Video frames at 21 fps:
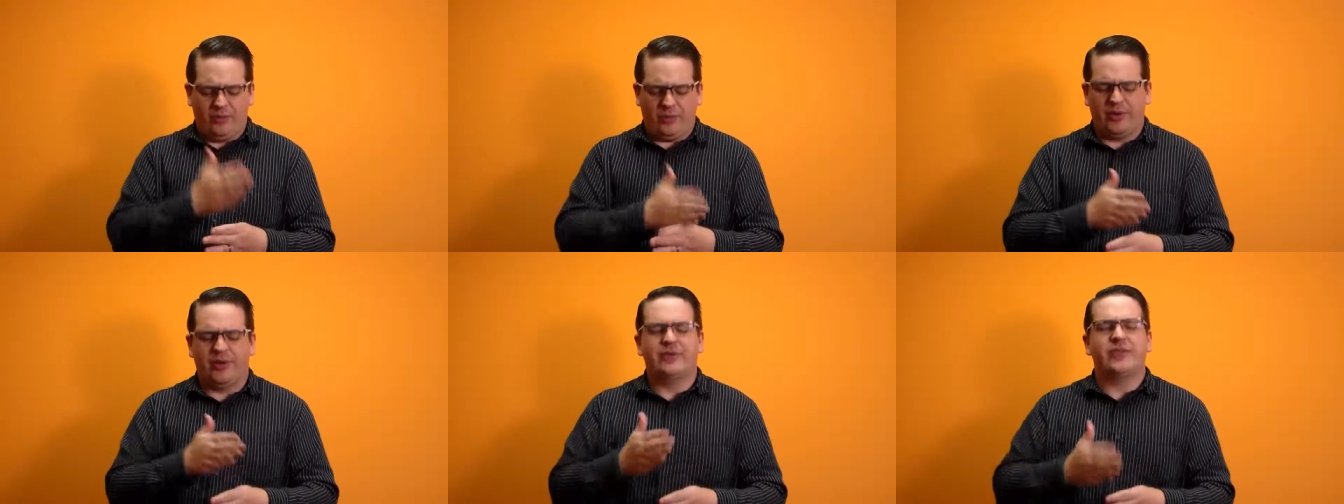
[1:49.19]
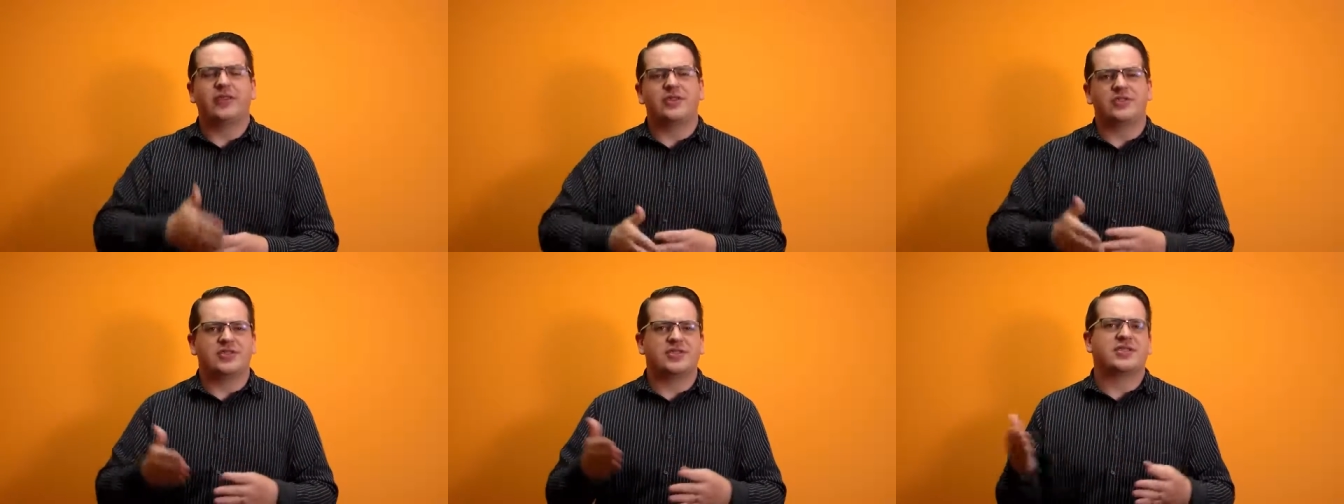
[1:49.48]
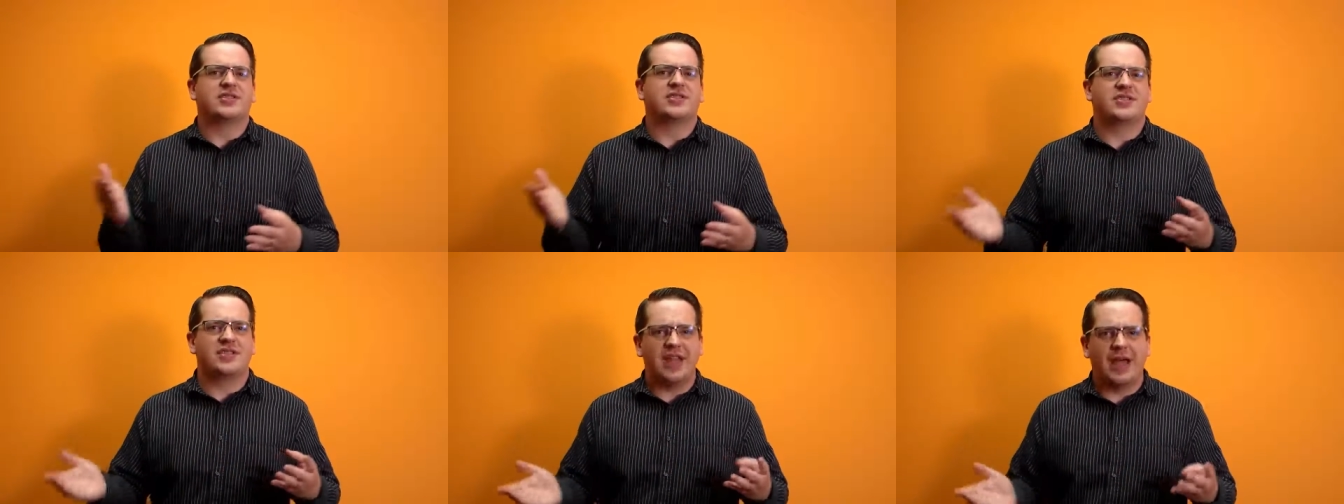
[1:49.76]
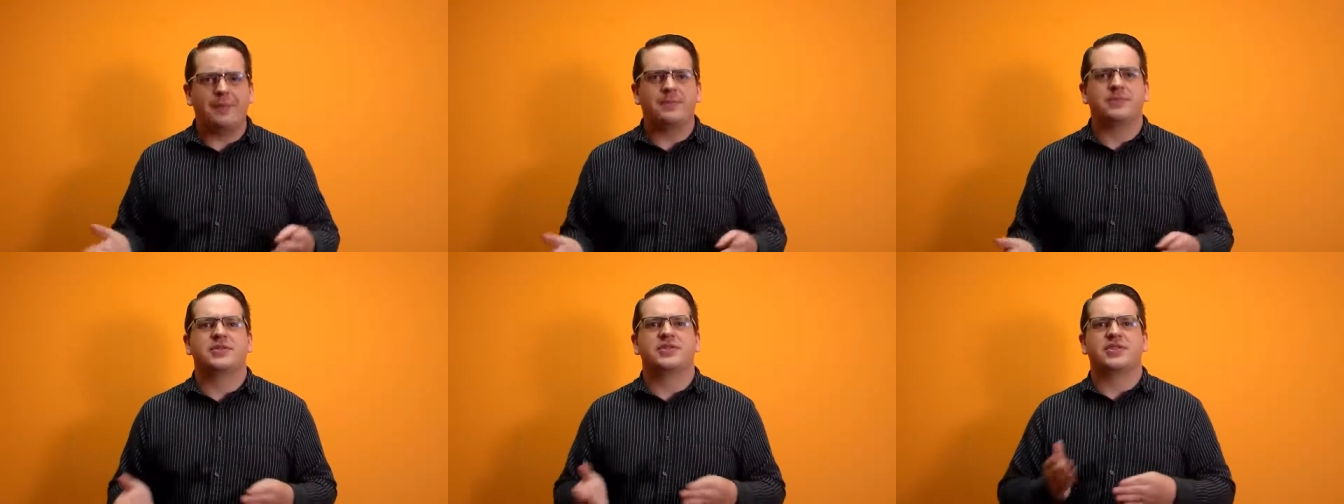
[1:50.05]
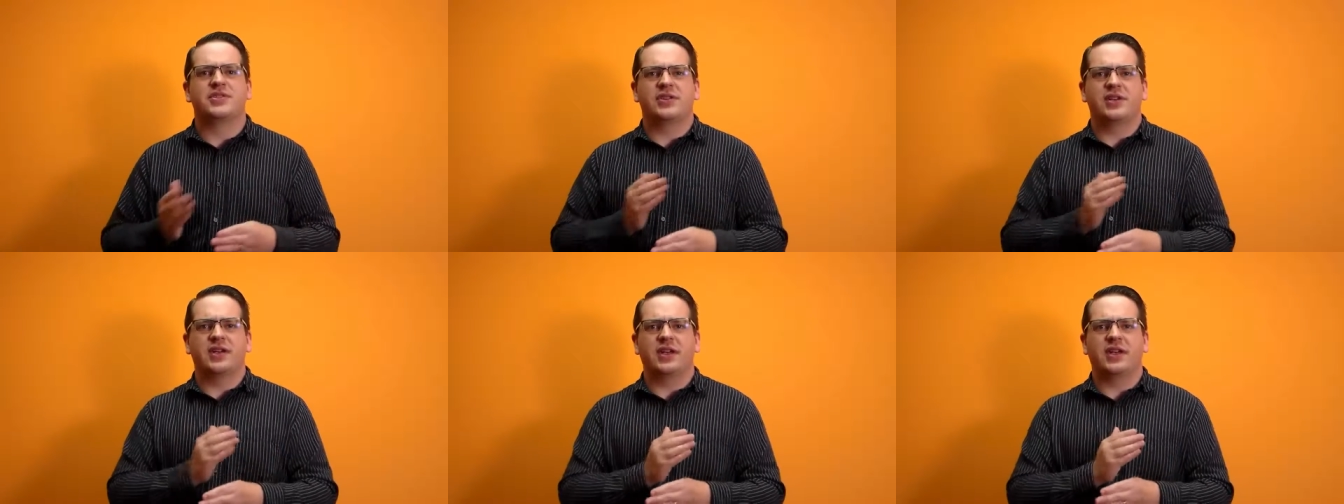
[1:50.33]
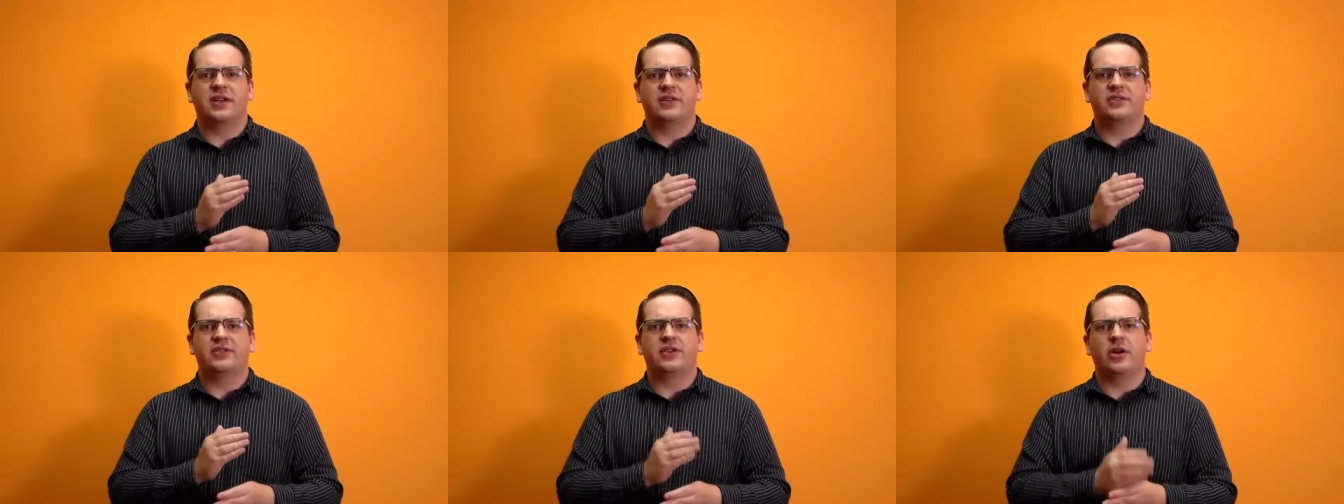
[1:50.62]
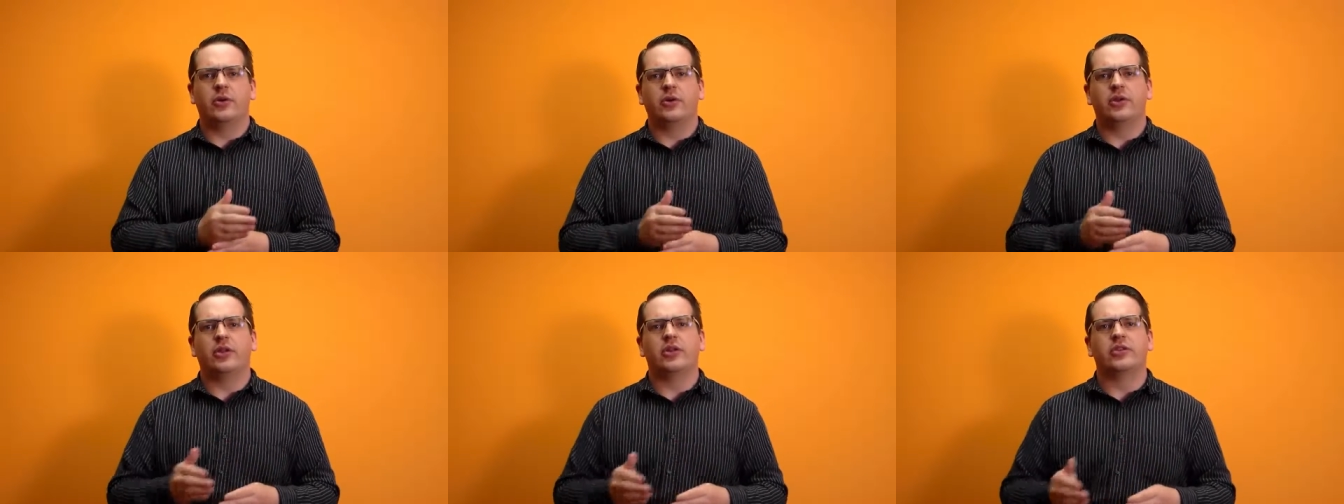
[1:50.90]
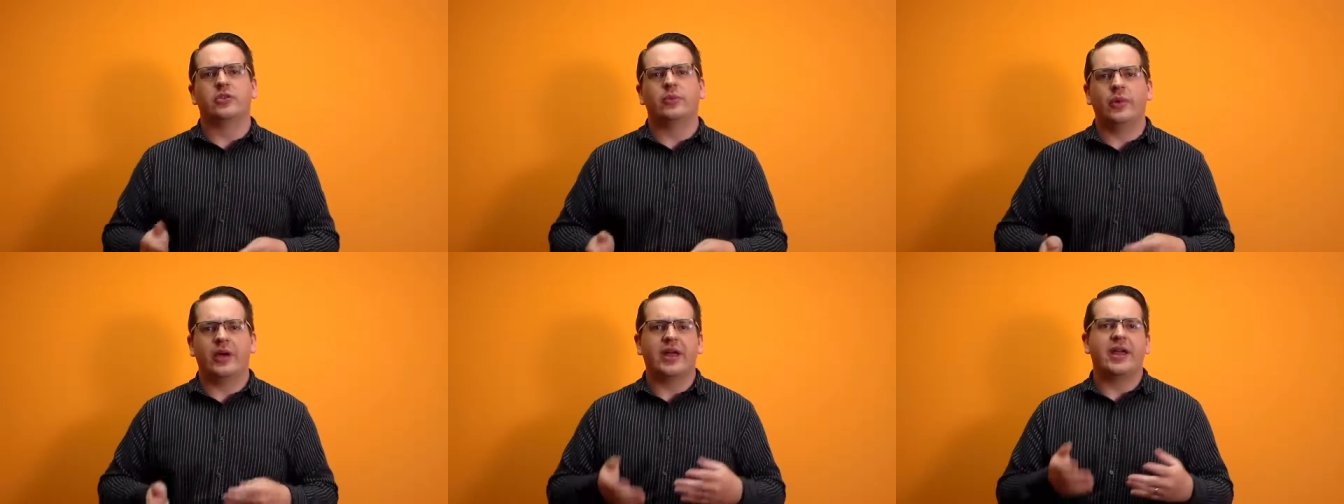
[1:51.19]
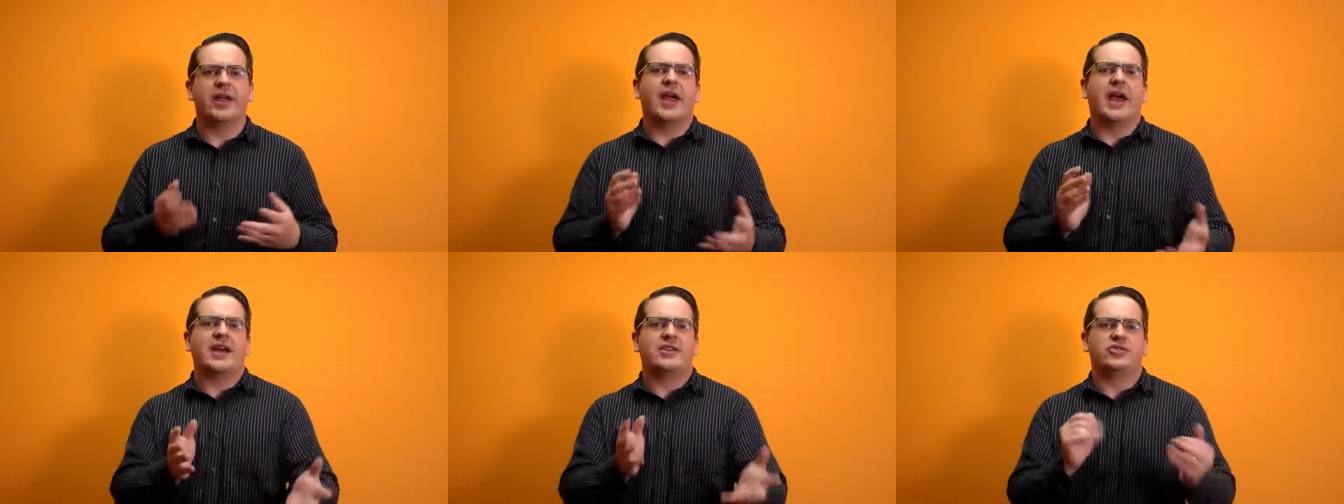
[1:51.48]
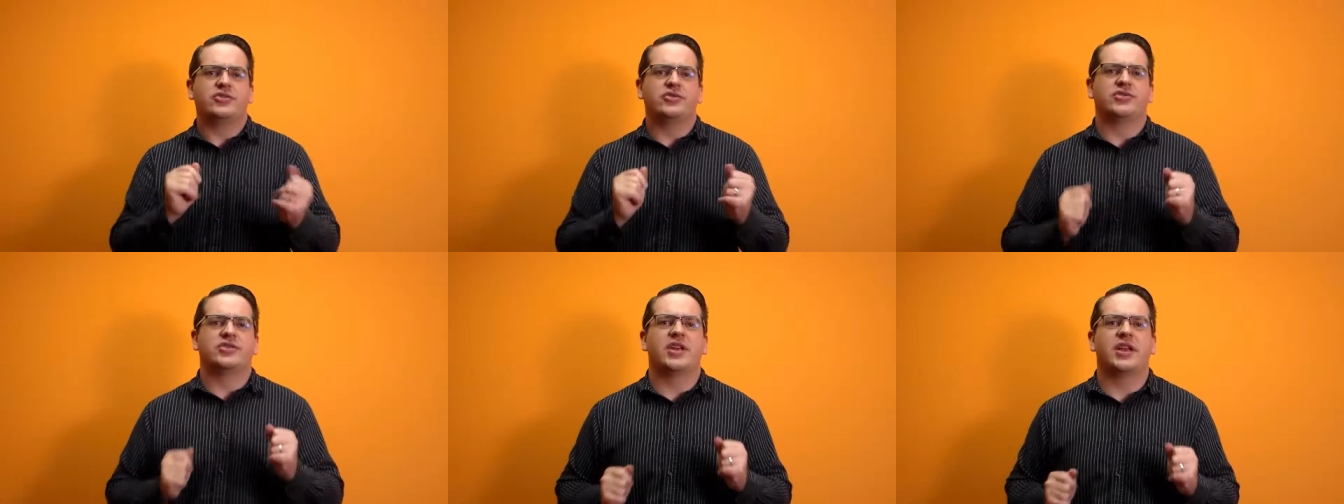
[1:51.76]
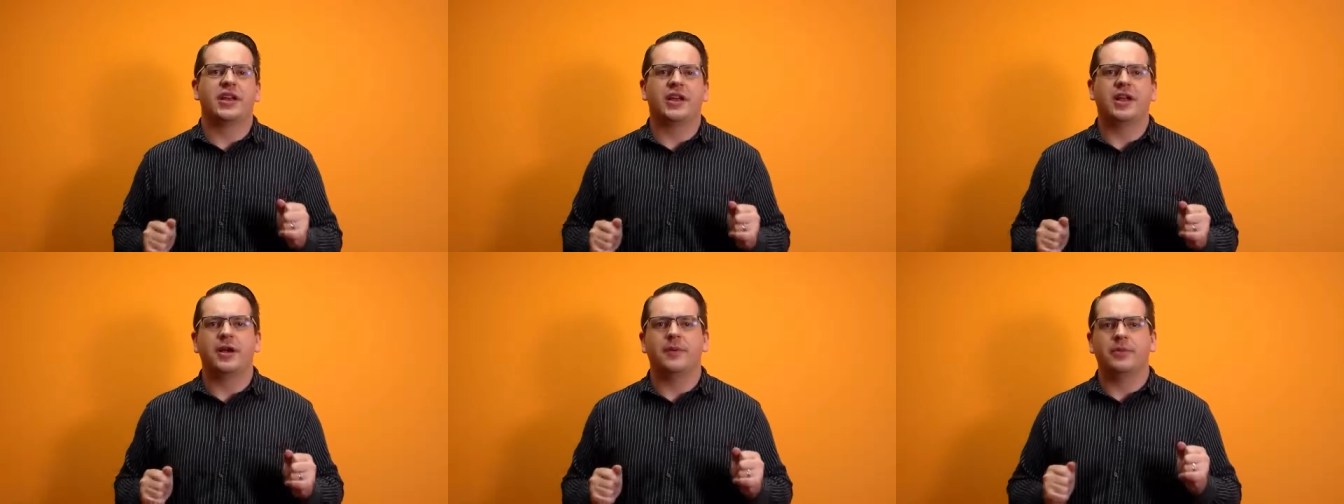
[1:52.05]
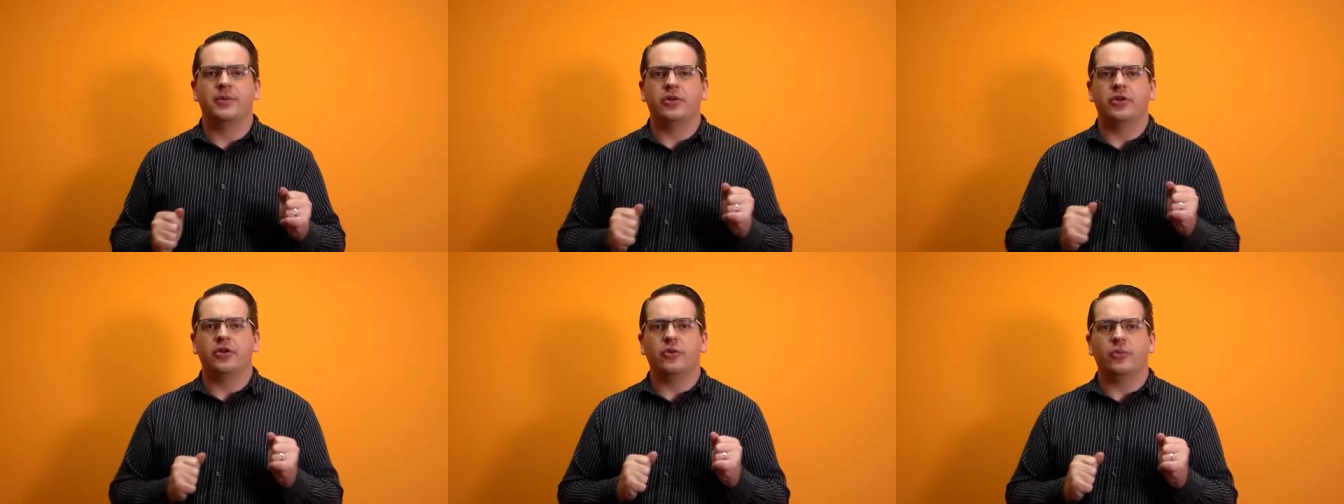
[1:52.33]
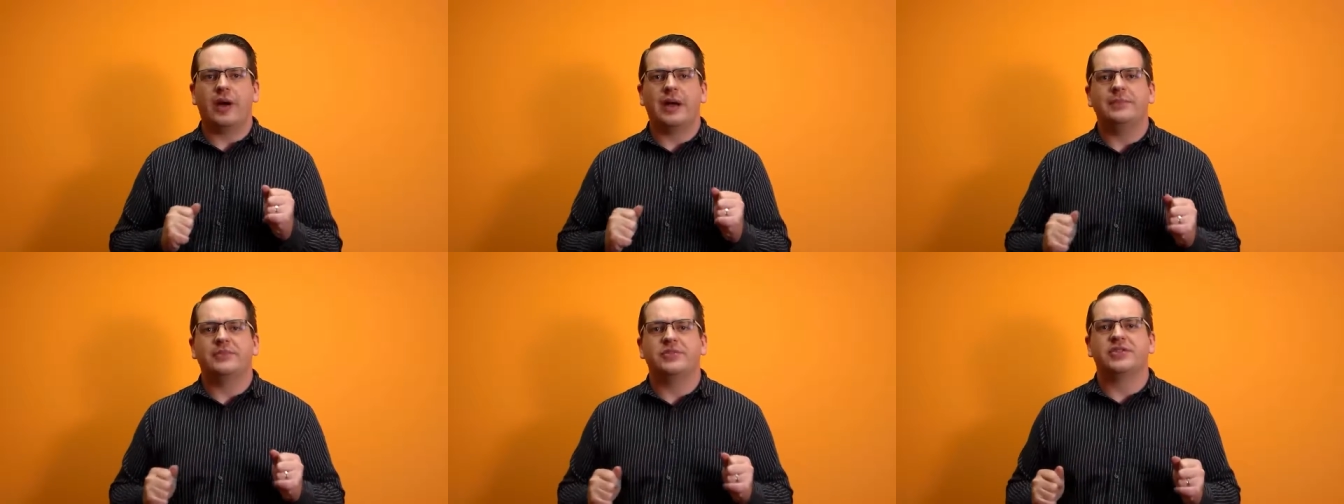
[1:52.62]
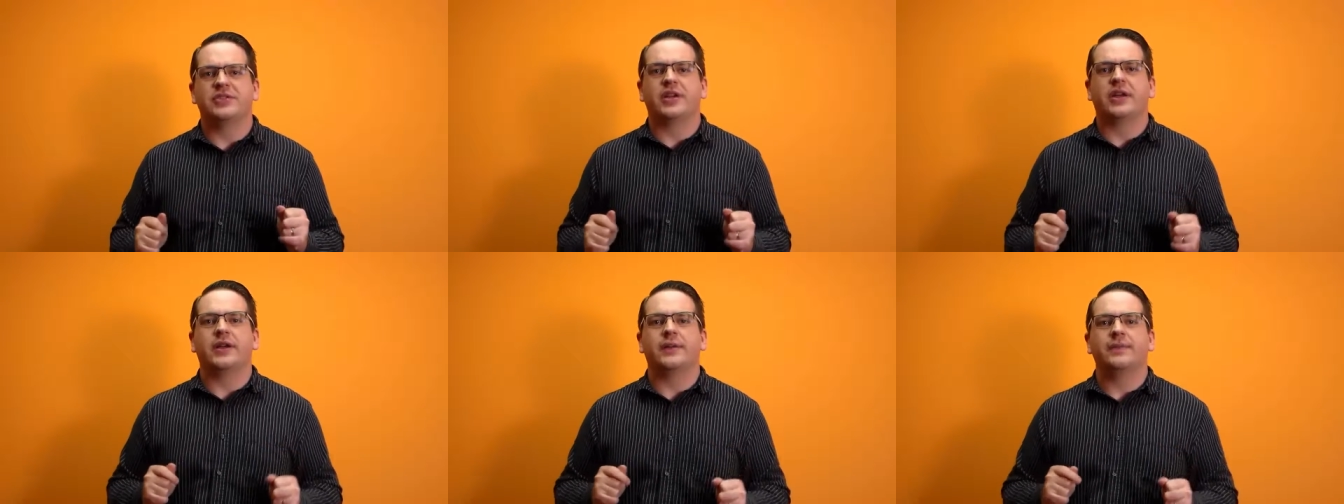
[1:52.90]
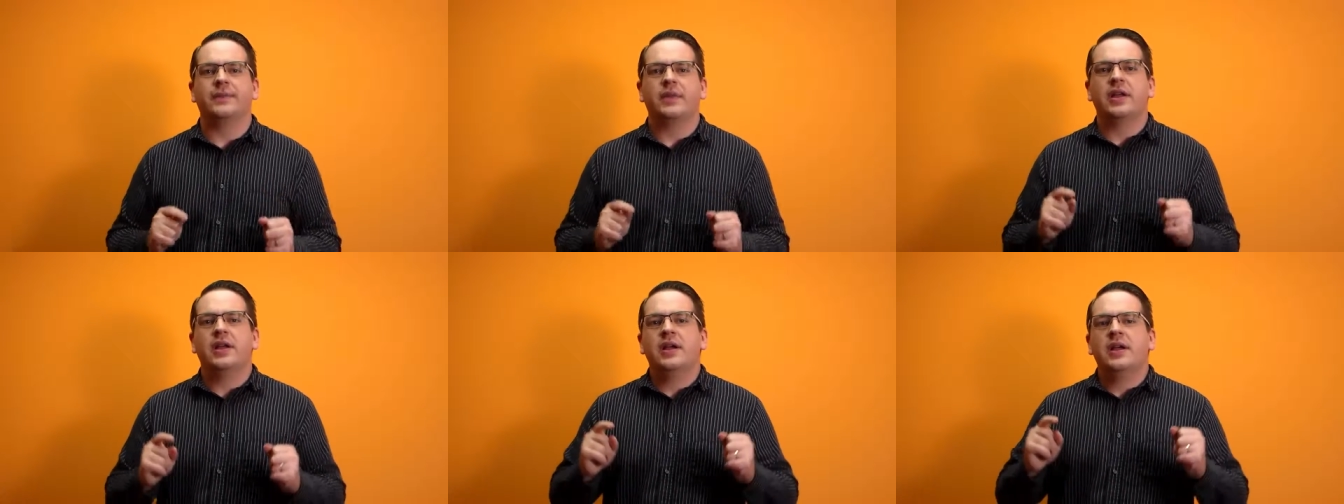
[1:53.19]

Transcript: one of those steps to go along the way as you're setting up a new website.